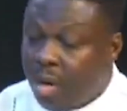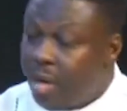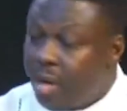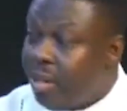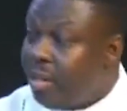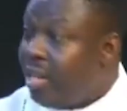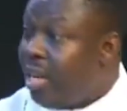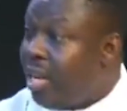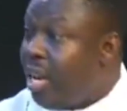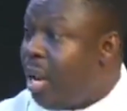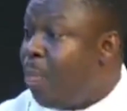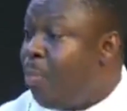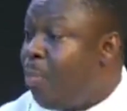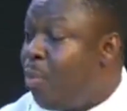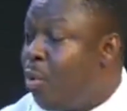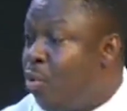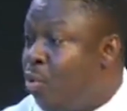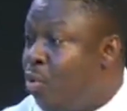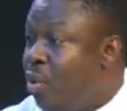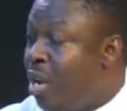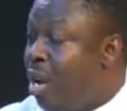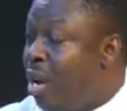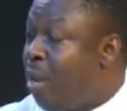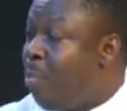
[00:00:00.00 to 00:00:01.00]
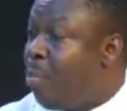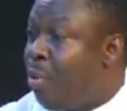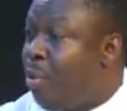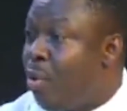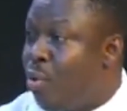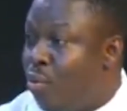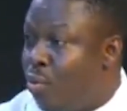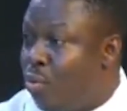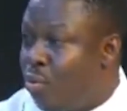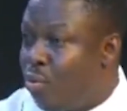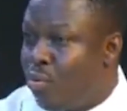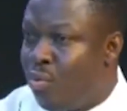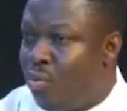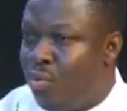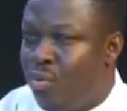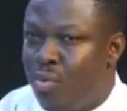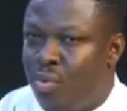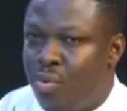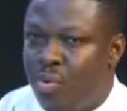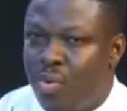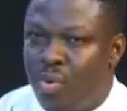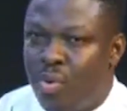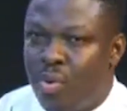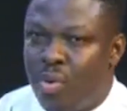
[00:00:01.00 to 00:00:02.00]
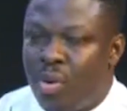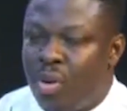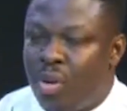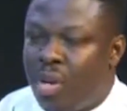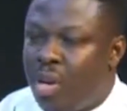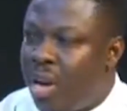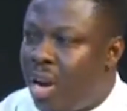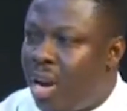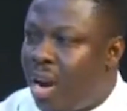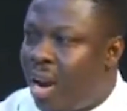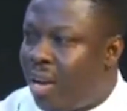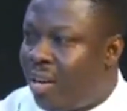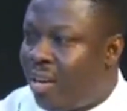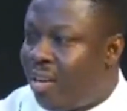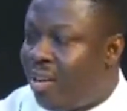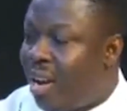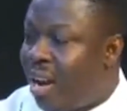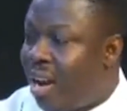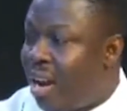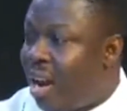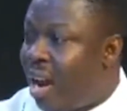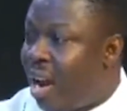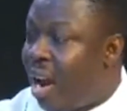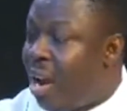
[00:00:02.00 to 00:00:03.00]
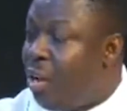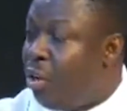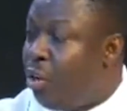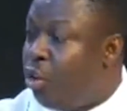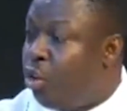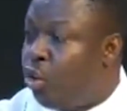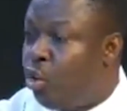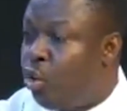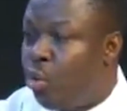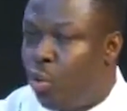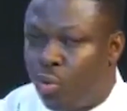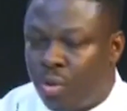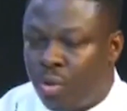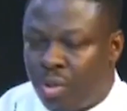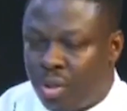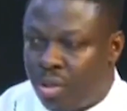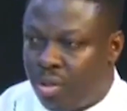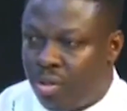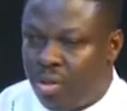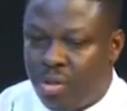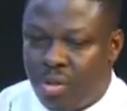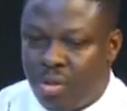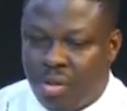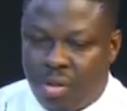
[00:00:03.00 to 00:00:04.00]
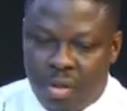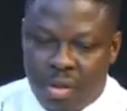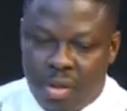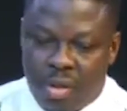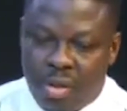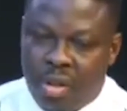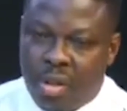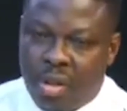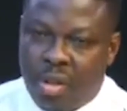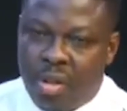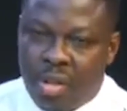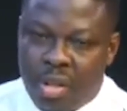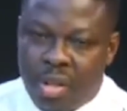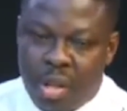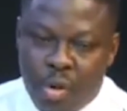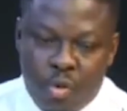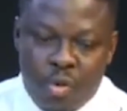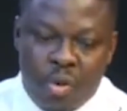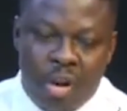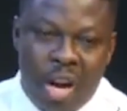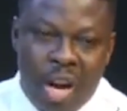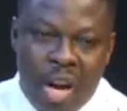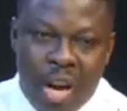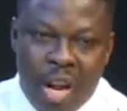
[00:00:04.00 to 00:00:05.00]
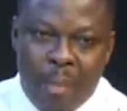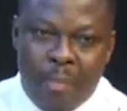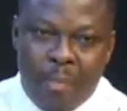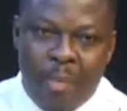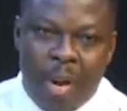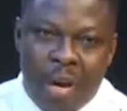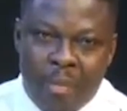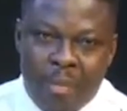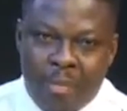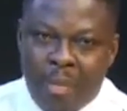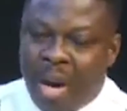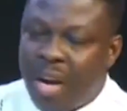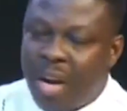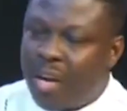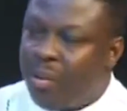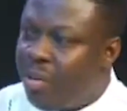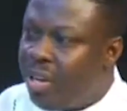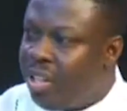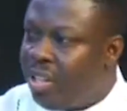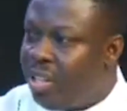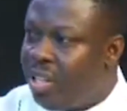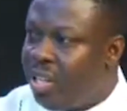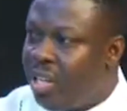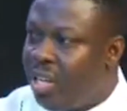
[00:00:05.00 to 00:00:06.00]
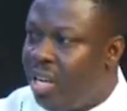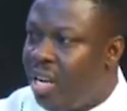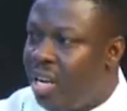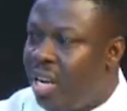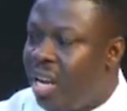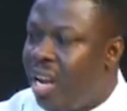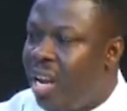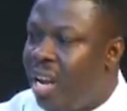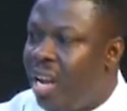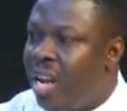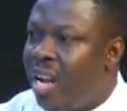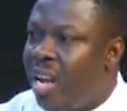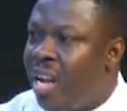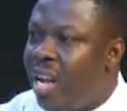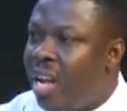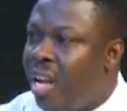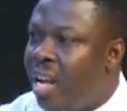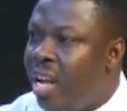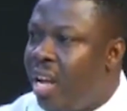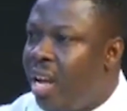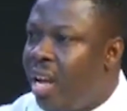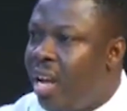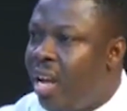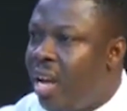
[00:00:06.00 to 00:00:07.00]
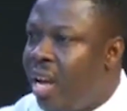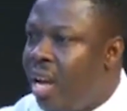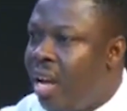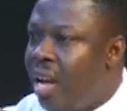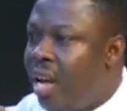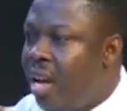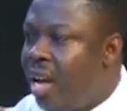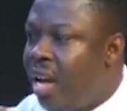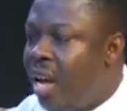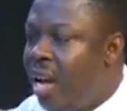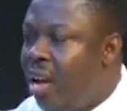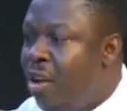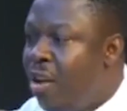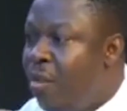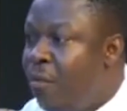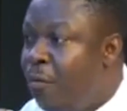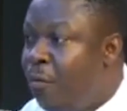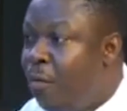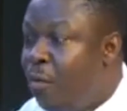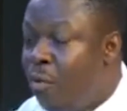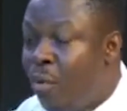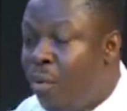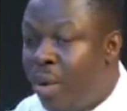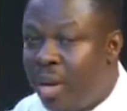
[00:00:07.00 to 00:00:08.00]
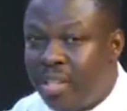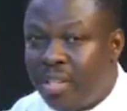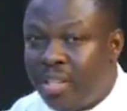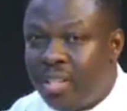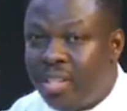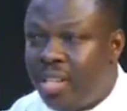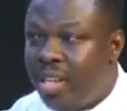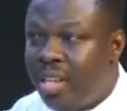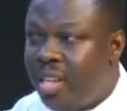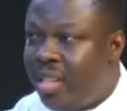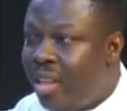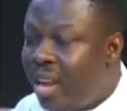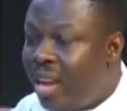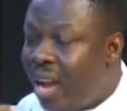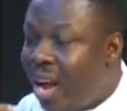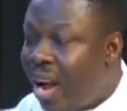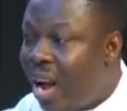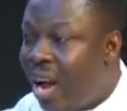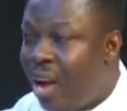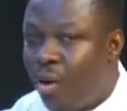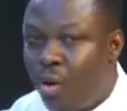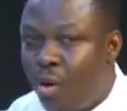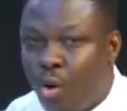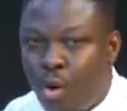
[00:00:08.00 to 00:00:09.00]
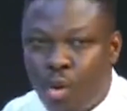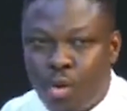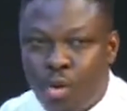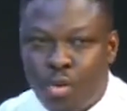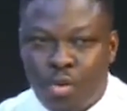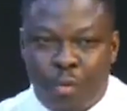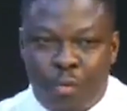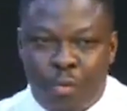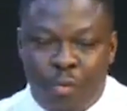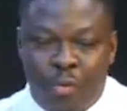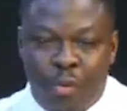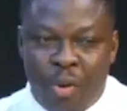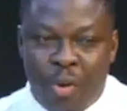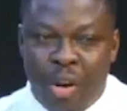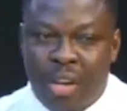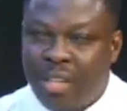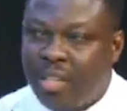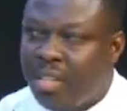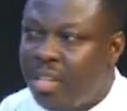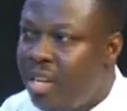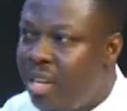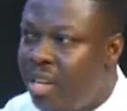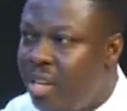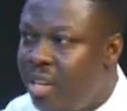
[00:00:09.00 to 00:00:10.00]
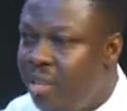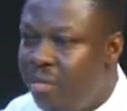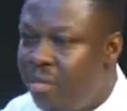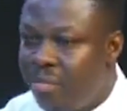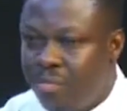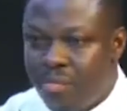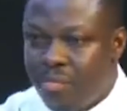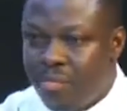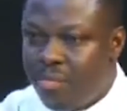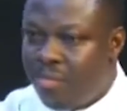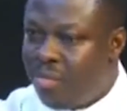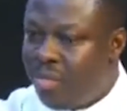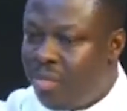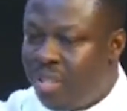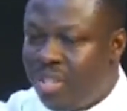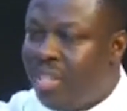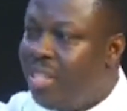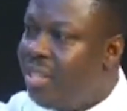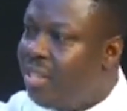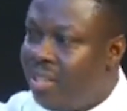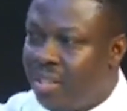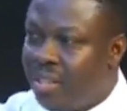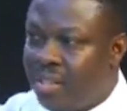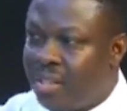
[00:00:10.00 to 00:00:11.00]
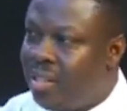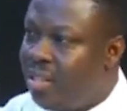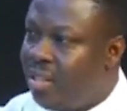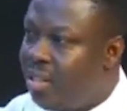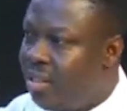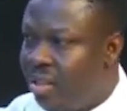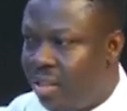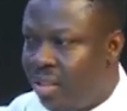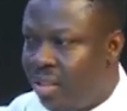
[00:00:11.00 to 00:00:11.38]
Say you pill, Accra, I choked. The rural-urban migration influence the high cost of rent in cities,